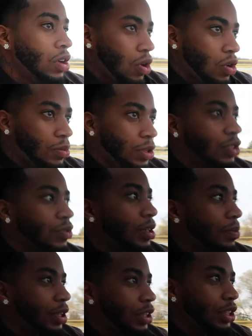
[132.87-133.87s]
homeless
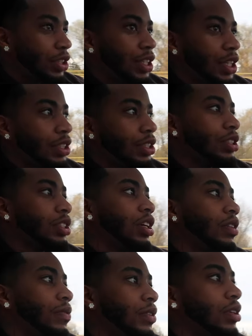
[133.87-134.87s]
with a bunch of tents and
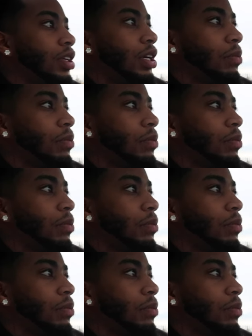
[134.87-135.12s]
stuff and,